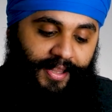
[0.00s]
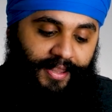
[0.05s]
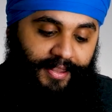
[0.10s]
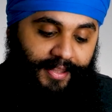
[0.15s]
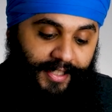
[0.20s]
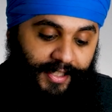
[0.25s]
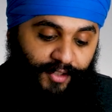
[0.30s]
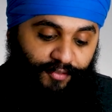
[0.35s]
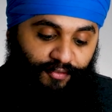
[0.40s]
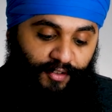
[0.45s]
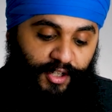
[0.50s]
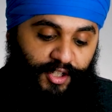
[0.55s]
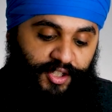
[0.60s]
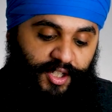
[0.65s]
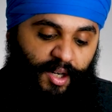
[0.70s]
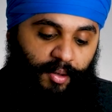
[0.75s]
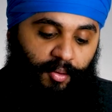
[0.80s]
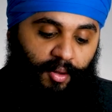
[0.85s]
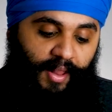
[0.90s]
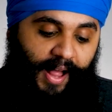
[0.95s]
This
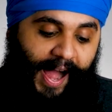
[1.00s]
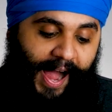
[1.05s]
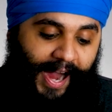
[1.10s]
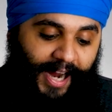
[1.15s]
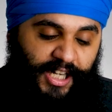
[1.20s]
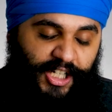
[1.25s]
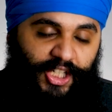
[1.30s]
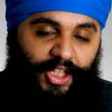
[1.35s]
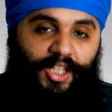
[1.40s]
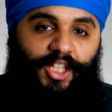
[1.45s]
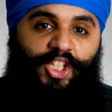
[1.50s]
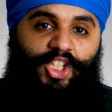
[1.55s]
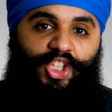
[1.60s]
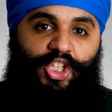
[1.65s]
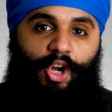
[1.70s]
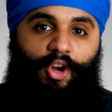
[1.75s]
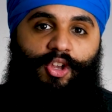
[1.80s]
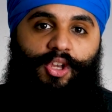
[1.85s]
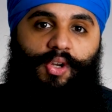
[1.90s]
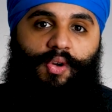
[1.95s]
feature will actually
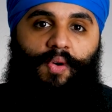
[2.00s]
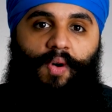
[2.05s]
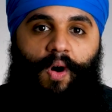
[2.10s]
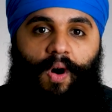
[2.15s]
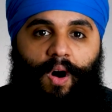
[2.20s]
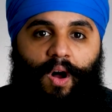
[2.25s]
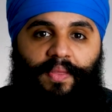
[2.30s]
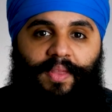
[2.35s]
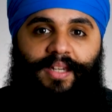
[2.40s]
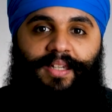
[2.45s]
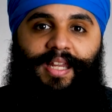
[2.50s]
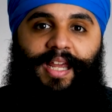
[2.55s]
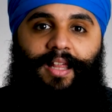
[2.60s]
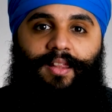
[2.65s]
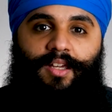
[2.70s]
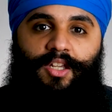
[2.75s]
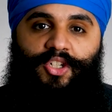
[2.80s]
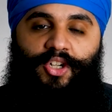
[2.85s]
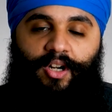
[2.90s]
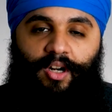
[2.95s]
show you all the
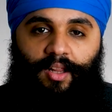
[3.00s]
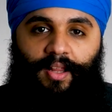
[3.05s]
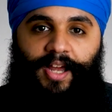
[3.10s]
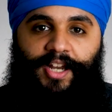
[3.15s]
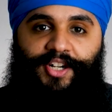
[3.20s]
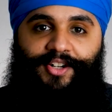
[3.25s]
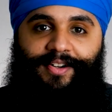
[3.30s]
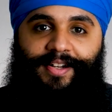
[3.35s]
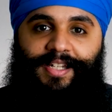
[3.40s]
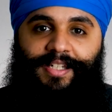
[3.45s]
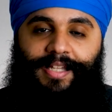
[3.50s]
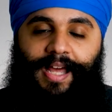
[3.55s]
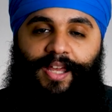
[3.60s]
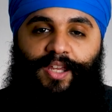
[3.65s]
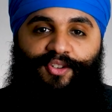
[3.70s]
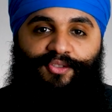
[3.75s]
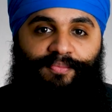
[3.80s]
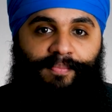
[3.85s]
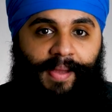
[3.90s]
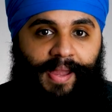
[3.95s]
daily journal entries that
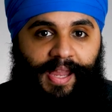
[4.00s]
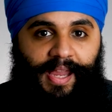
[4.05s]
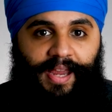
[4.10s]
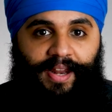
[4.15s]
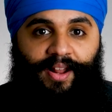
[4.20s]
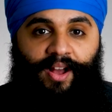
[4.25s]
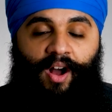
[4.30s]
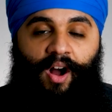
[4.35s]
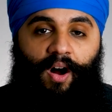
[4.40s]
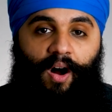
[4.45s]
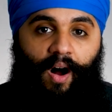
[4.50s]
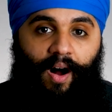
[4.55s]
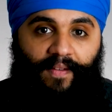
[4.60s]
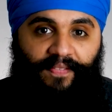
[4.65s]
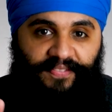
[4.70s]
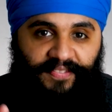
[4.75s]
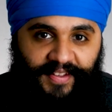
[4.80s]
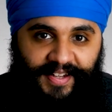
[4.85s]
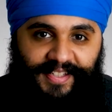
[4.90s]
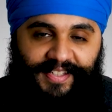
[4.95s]
you've made
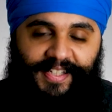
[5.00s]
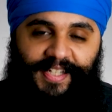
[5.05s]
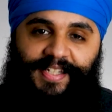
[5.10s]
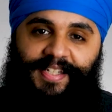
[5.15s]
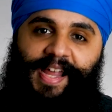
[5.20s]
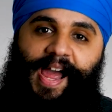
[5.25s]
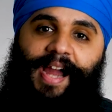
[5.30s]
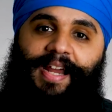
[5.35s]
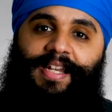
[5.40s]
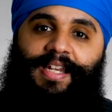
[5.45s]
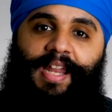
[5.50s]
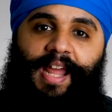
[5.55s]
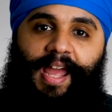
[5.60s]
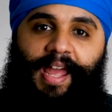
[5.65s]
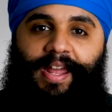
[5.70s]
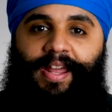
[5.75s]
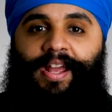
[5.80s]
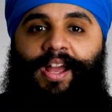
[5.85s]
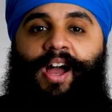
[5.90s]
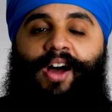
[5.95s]
on this exact
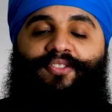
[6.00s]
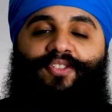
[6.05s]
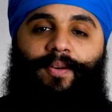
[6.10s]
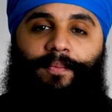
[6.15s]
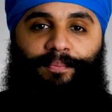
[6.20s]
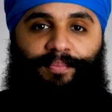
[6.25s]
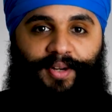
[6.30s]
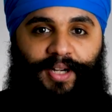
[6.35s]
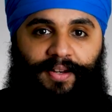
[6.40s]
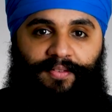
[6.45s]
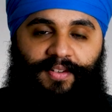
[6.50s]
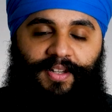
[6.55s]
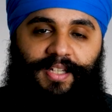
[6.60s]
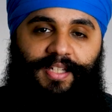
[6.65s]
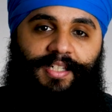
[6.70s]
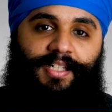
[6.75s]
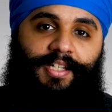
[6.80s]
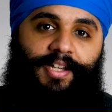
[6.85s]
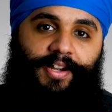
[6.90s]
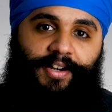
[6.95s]
day from
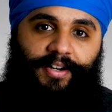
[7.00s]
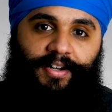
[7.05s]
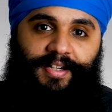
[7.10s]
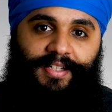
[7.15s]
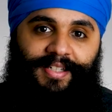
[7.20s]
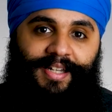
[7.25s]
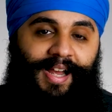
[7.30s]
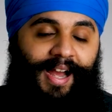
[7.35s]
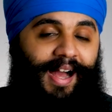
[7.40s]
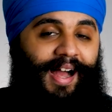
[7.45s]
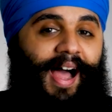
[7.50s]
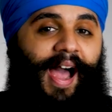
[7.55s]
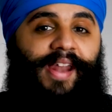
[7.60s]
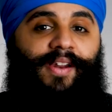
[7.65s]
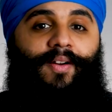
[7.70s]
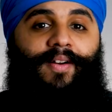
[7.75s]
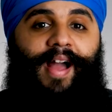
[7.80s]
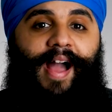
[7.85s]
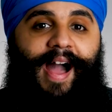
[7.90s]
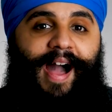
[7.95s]
previous years. I
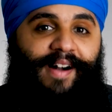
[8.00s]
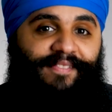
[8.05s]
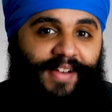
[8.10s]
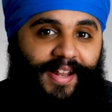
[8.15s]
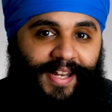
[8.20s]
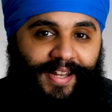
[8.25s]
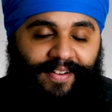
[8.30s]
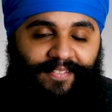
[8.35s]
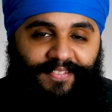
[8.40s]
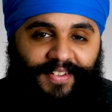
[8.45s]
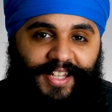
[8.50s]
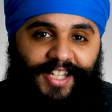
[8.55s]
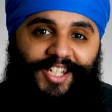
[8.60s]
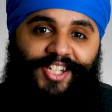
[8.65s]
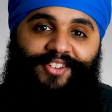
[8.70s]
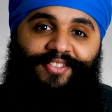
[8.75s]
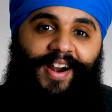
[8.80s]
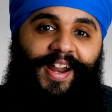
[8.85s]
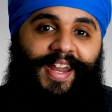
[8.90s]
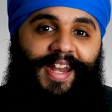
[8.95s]
don't have any of
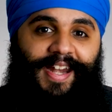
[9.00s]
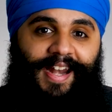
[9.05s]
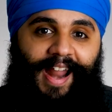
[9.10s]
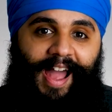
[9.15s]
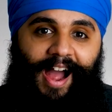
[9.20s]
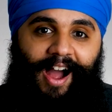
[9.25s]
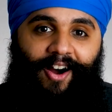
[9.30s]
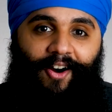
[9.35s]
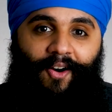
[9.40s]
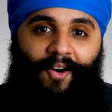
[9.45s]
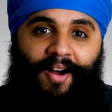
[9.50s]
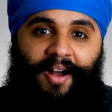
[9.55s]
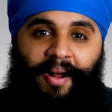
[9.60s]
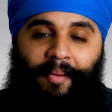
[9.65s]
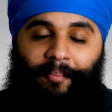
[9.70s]
these right now,